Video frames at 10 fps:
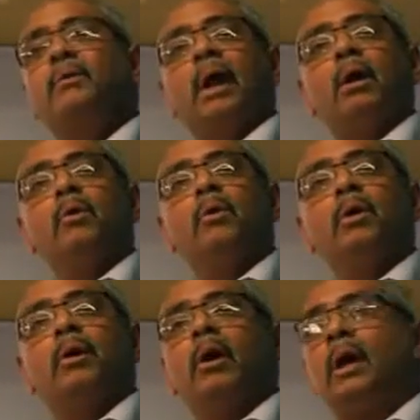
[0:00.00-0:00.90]
of how
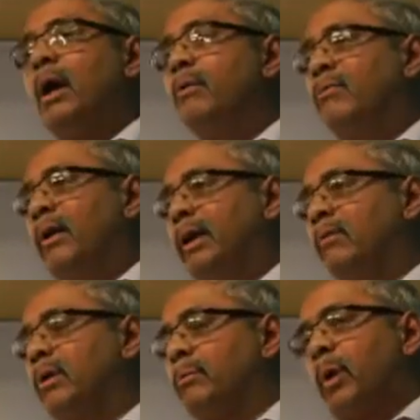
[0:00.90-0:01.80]
good or how
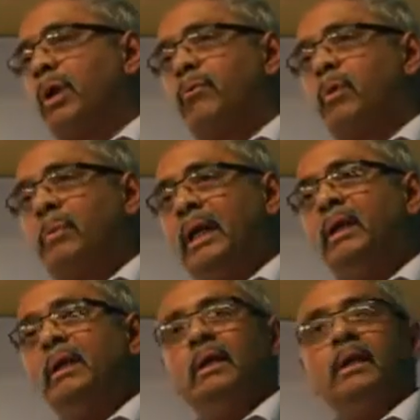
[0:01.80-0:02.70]
effective the product would be,
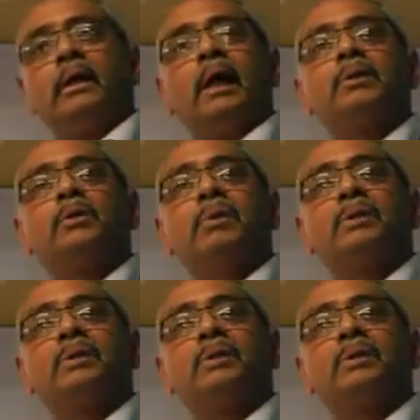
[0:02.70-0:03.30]
it has to be